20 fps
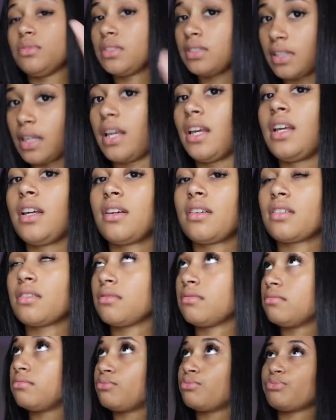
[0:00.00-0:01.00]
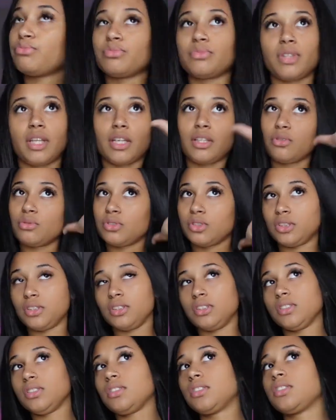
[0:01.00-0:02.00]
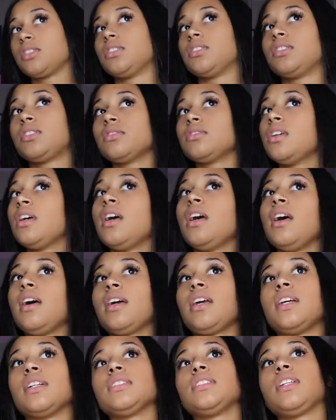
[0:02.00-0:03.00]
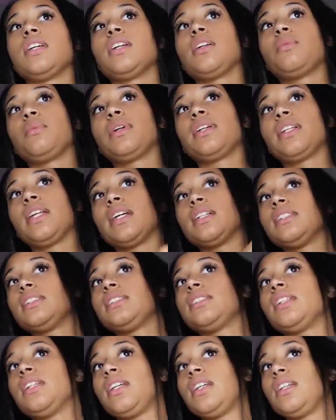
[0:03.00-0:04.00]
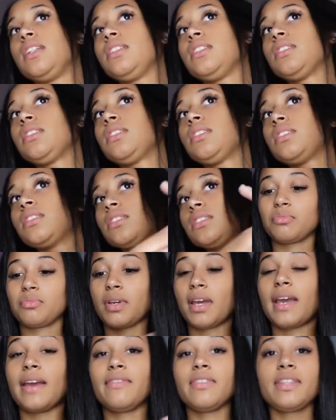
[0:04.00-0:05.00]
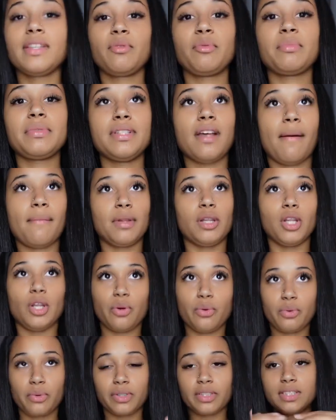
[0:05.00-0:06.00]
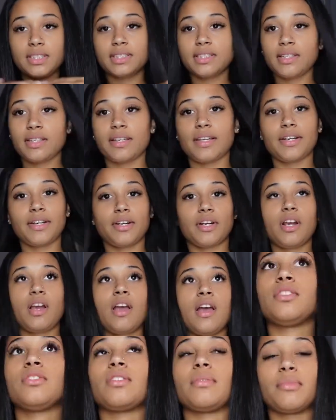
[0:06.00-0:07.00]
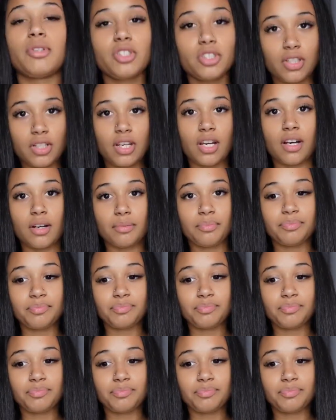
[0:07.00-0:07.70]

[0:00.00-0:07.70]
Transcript: stink. Thank you, Jesus. Because I can't stand a wig that stinks. Yeah, everything will be down below on this hair. So I'm going to show y'all